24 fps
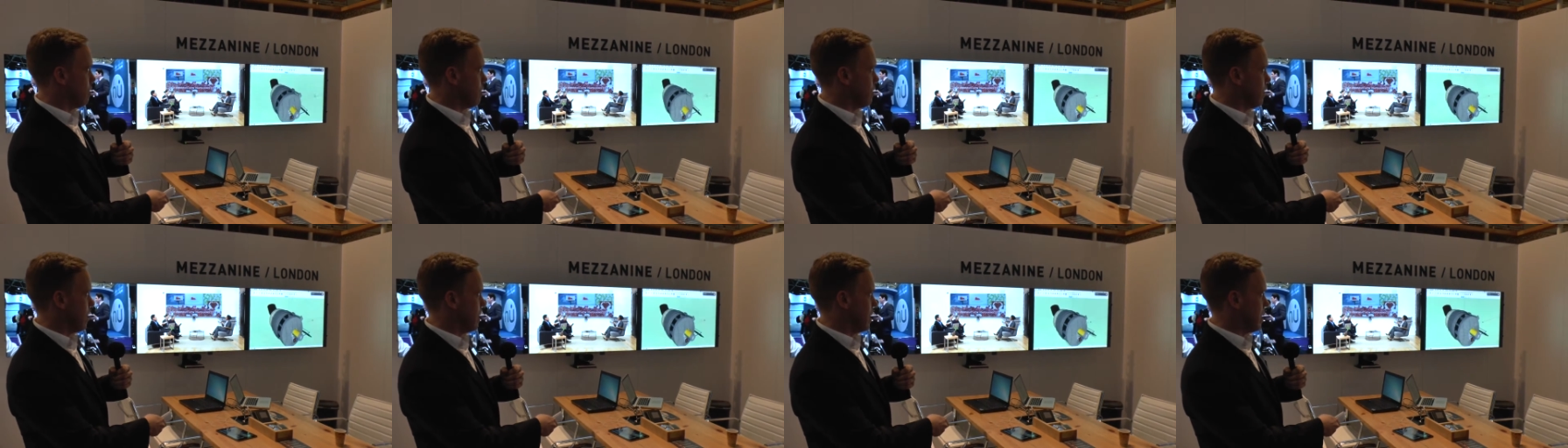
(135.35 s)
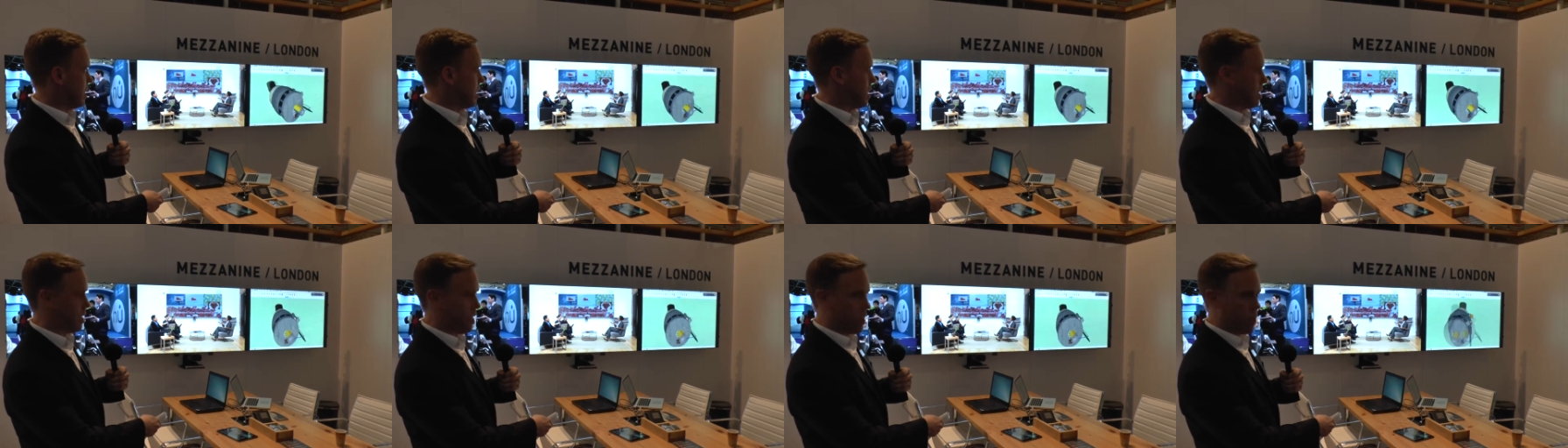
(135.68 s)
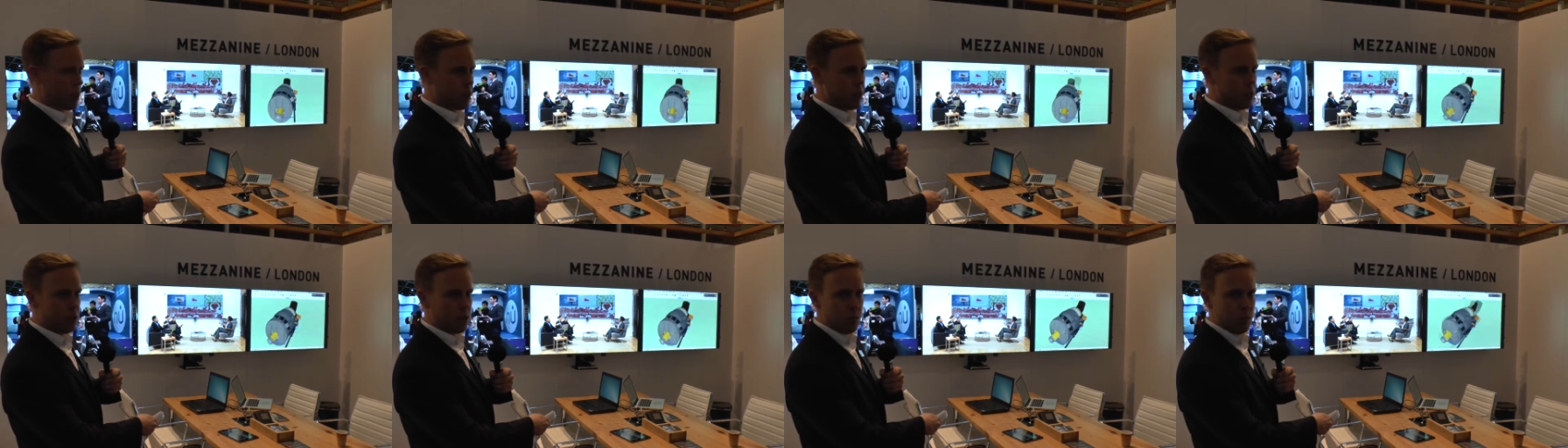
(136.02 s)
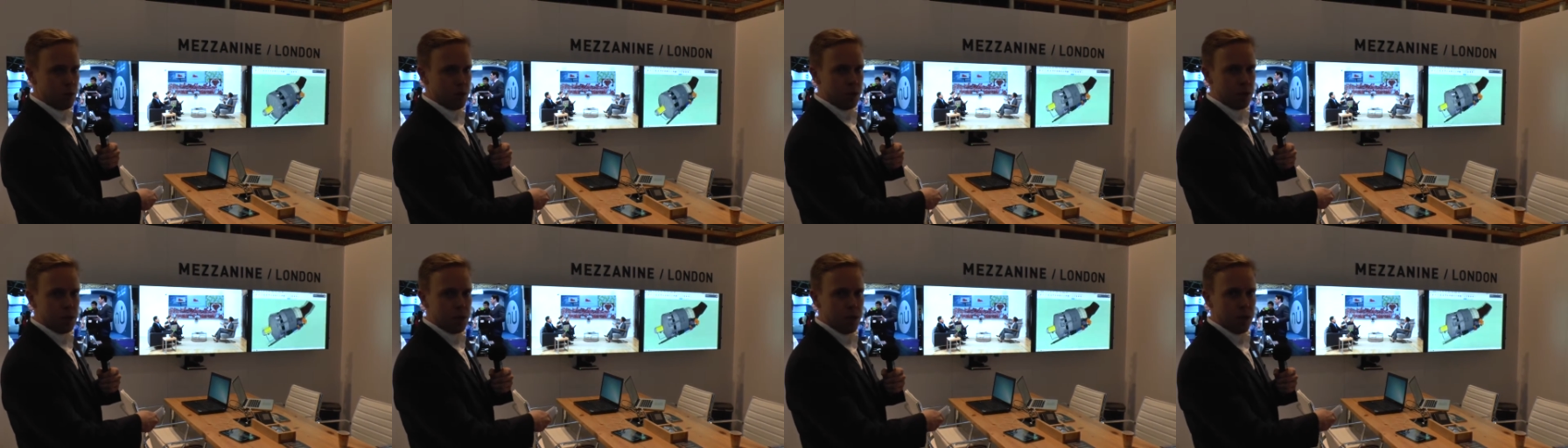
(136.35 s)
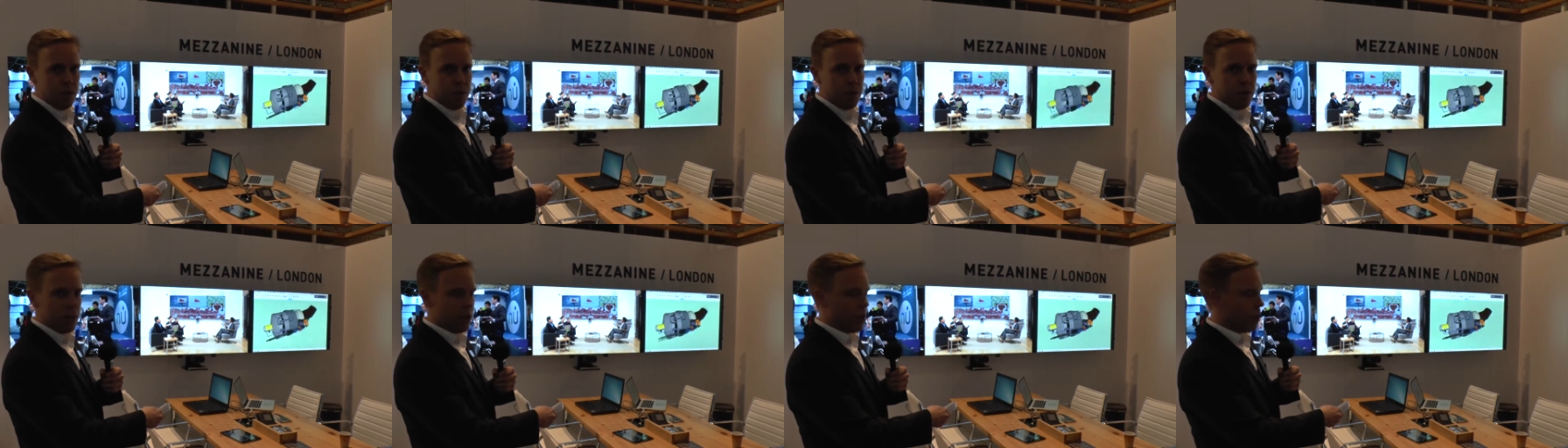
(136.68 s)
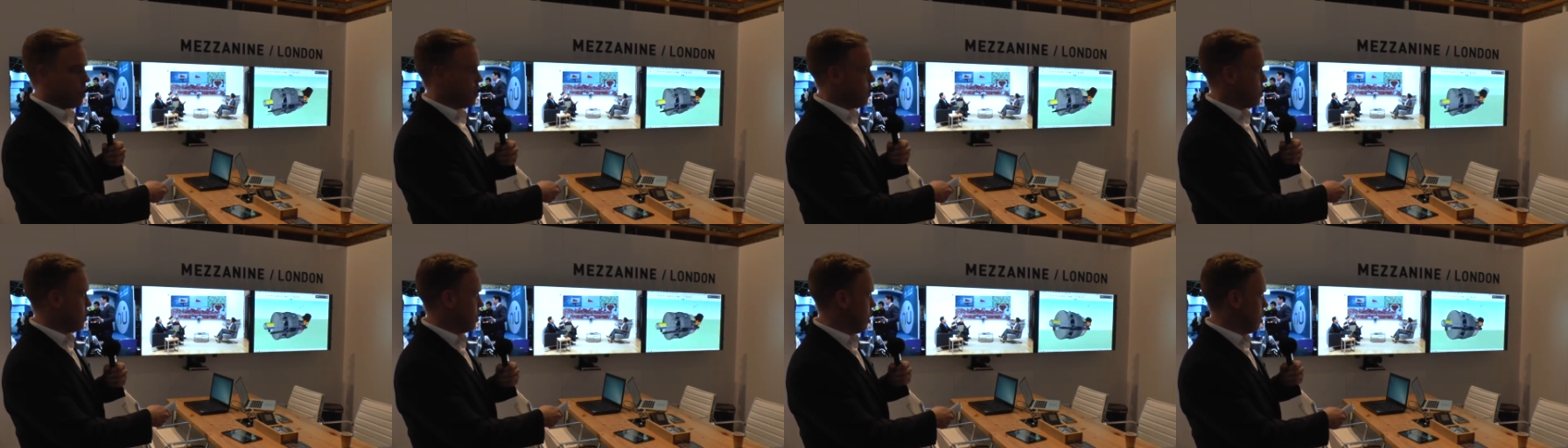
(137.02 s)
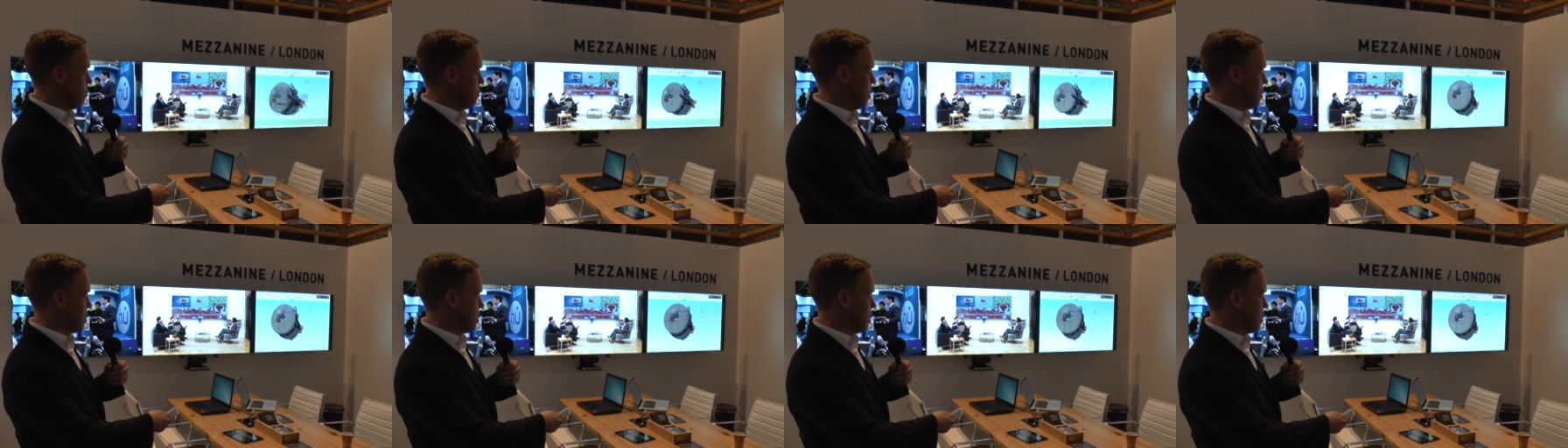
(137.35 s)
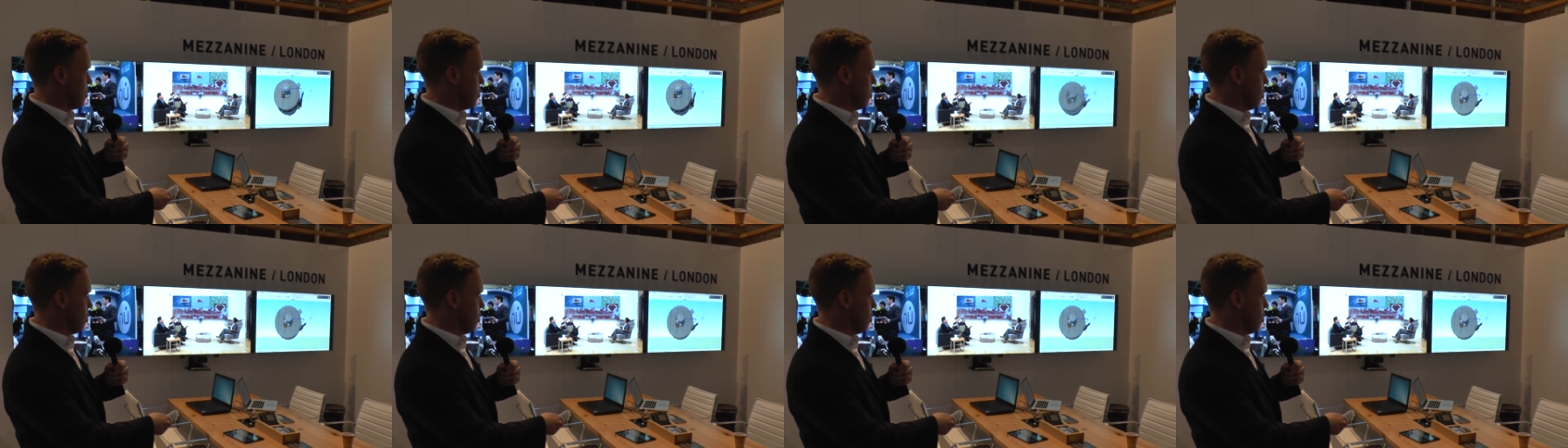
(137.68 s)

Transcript: of any connected computer. So now I'm actually